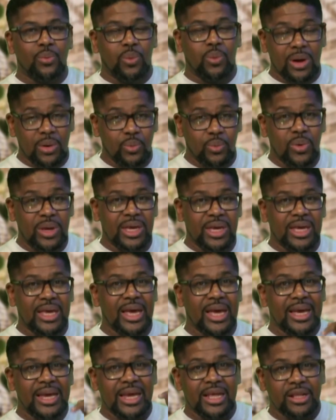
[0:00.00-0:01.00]
we
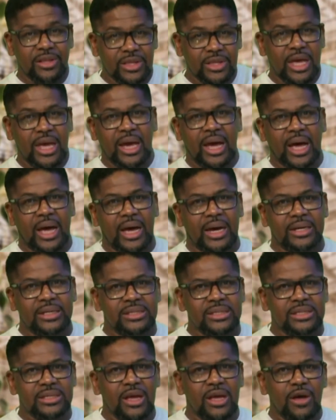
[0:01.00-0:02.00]
in their
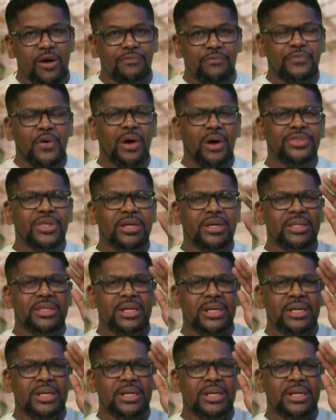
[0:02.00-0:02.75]
eyes." Father, in the